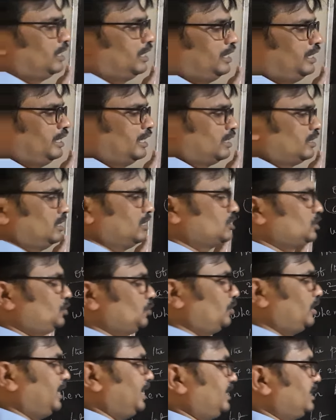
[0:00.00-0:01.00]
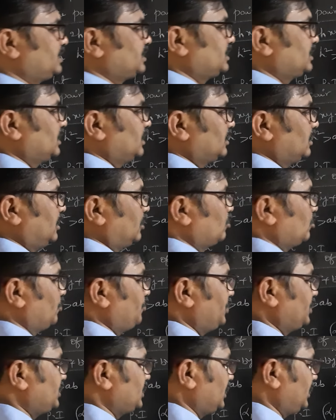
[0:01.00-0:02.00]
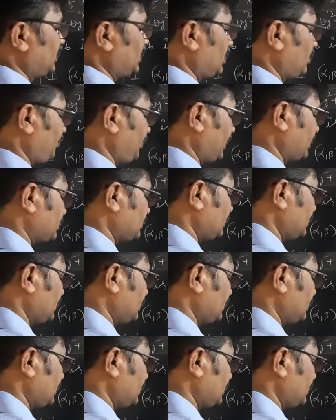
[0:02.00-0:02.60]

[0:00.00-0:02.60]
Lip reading: Here the students, the coefficient of x